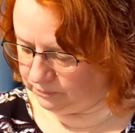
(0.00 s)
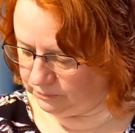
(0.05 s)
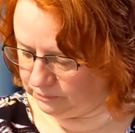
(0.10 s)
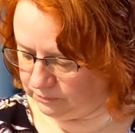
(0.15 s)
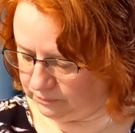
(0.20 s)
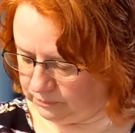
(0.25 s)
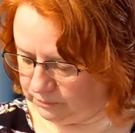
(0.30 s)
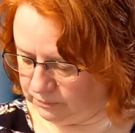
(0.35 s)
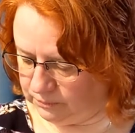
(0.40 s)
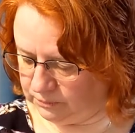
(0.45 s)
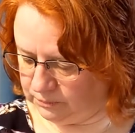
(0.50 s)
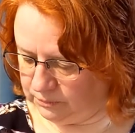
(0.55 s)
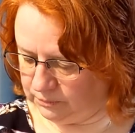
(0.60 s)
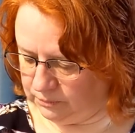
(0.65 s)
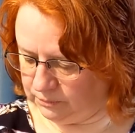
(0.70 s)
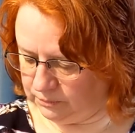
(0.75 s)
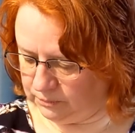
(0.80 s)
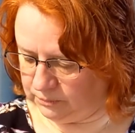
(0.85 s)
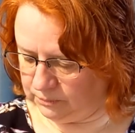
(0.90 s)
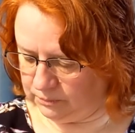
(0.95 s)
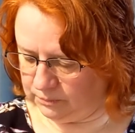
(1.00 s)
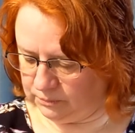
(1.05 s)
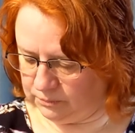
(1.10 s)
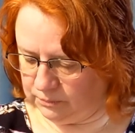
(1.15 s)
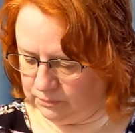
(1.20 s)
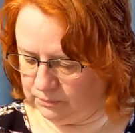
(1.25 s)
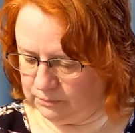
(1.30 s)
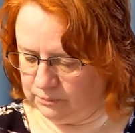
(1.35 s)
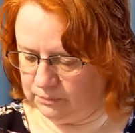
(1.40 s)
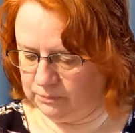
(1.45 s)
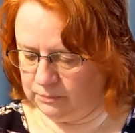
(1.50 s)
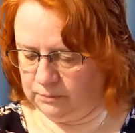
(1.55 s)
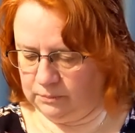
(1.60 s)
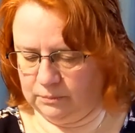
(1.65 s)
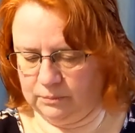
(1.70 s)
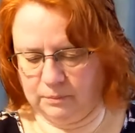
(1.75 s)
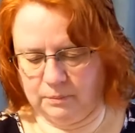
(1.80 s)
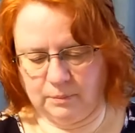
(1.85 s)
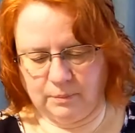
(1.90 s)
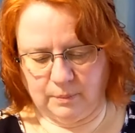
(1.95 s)

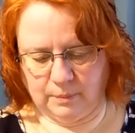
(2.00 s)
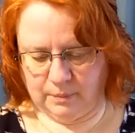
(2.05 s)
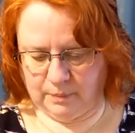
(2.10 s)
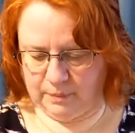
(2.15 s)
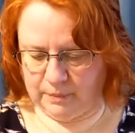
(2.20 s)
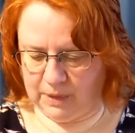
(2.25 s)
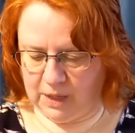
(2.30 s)
[no speech]